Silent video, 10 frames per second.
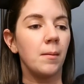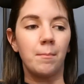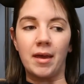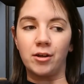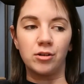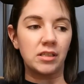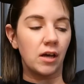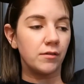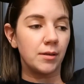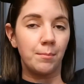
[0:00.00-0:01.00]
make
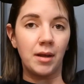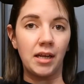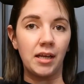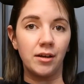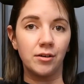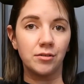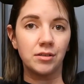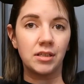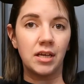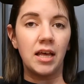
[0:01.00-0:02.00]
yourself some Minnie
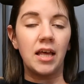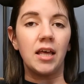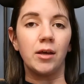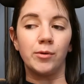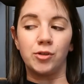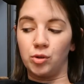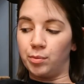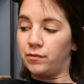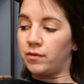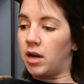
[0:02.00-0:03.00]
ears. It was
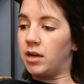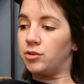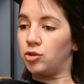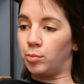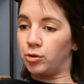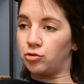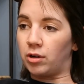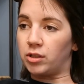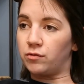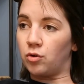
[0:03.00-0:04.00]
super fun, super
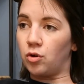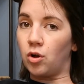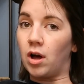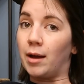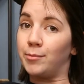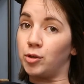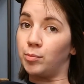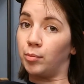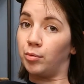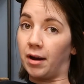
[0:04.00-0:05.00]
stressful. I'm
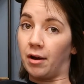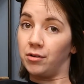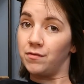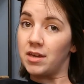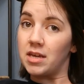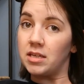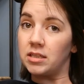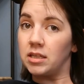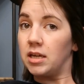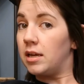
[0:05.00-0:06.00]
super proud of
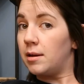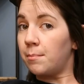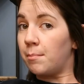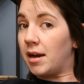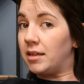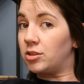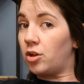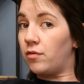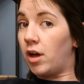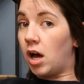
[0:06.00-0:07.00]
these, minus
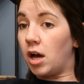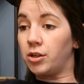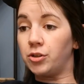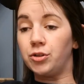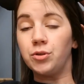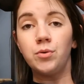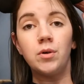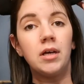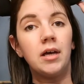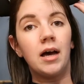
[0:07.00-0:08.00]
all the hot glue.
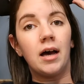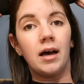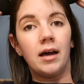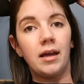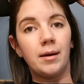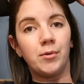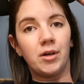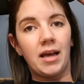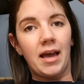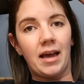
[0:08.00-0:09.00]
I am
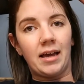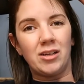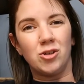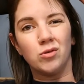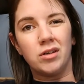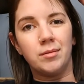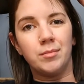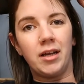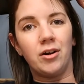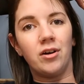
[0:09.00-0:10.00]
gonna add a trim
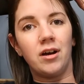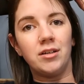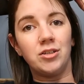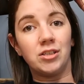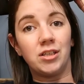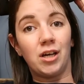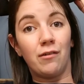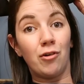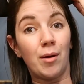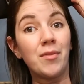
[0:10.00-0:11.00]
later on just to
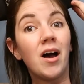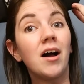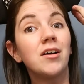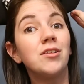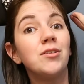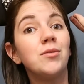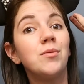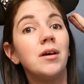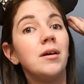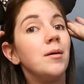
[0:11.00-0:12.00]
cover up the hot glue.
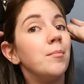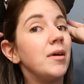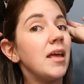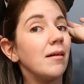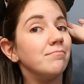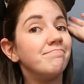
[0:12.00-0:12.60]
But yeah,